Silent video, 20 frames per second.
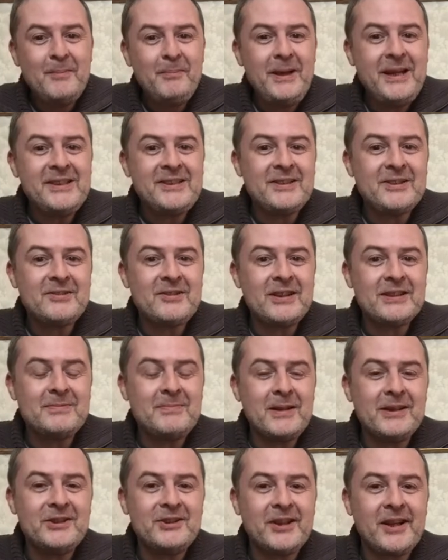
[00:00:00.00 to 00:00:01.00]
Please subscribe
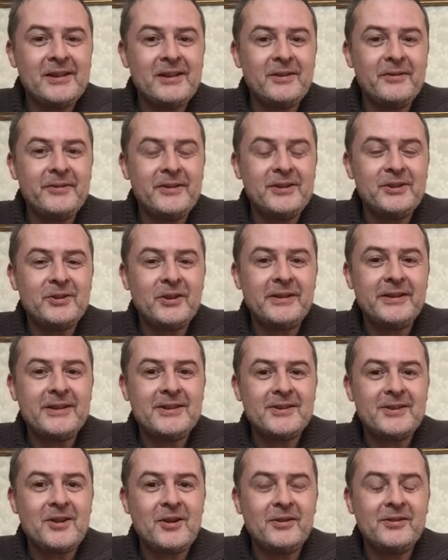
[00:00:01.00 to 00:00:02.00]
to my channel if you enjoyed
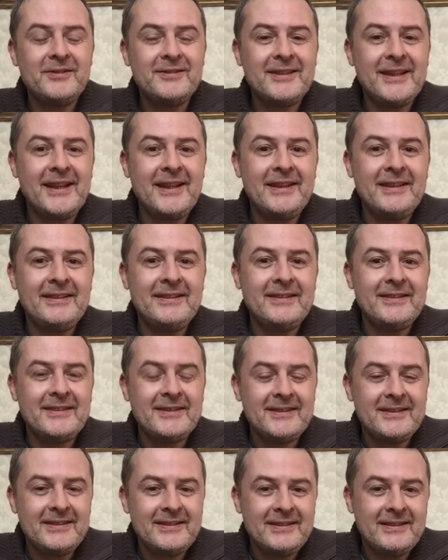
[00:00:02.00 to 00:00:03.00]
this content.
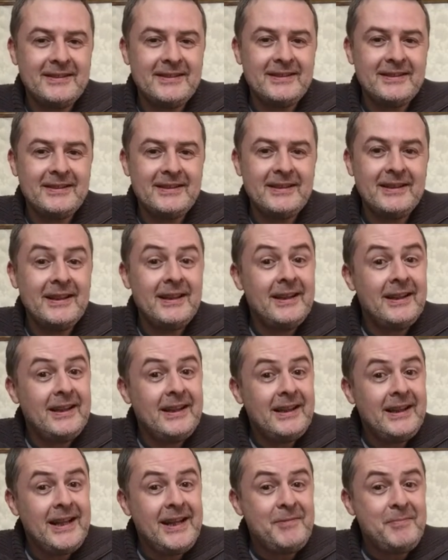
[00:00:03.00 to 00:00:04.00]

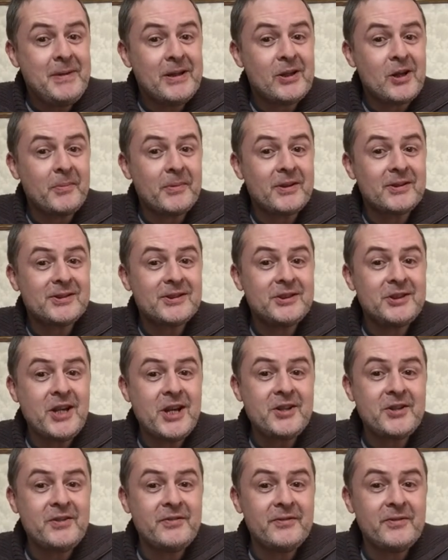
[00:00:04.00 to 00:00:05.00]
Leave me a comment or
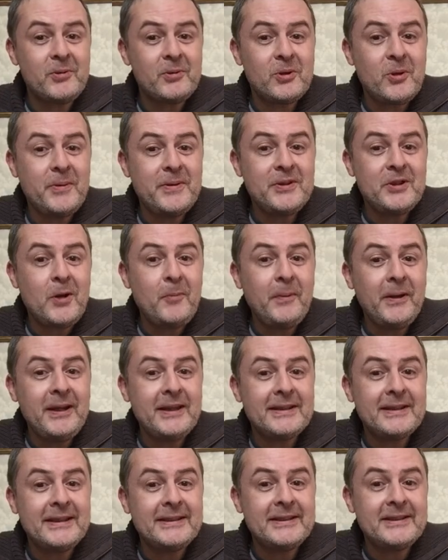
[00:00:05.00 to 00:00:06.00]
suggestion for upcoming
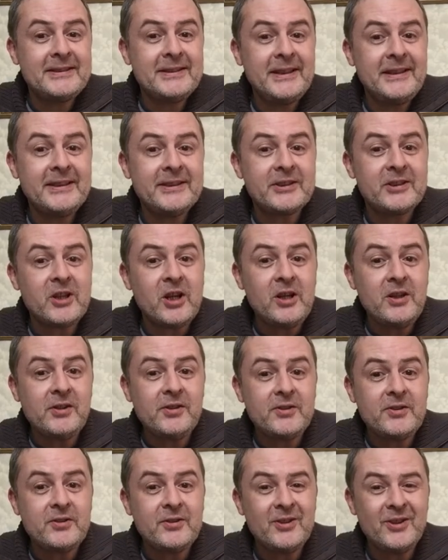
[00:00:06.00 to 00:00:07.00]
topic you'd like to see
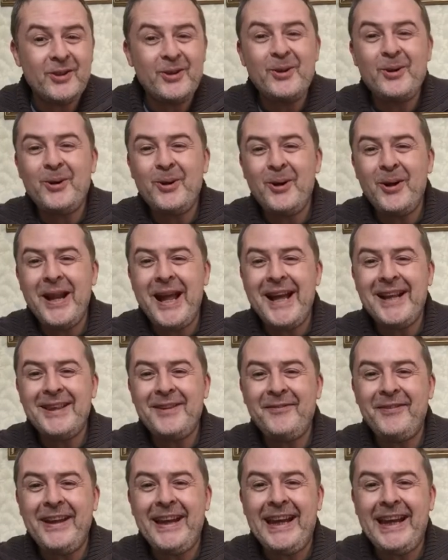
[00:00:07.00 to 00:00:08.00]
discussed, or like
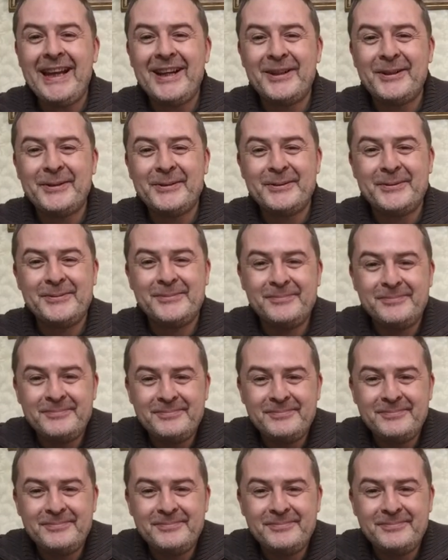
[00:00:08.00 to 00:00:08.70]
the video.